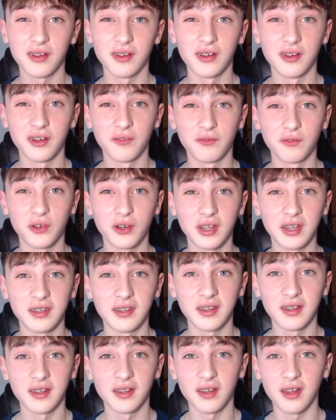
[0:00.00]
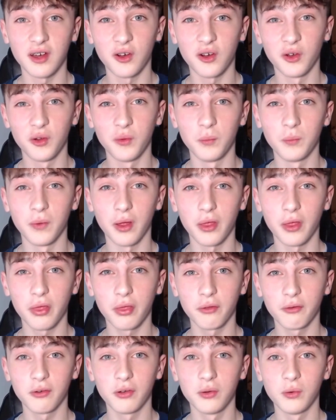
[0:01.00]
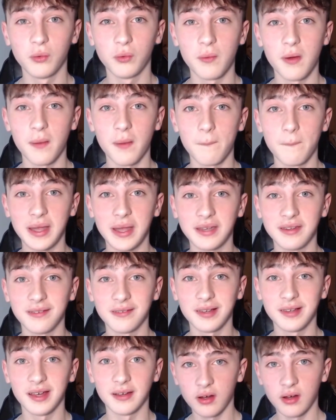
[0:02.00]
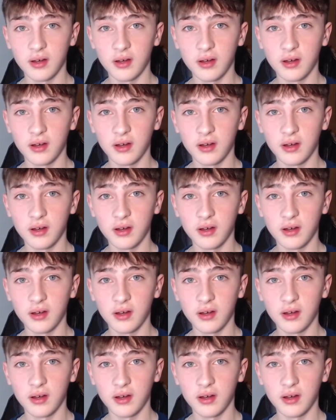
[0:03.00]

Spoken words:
volleyed it home through Mendy's legs.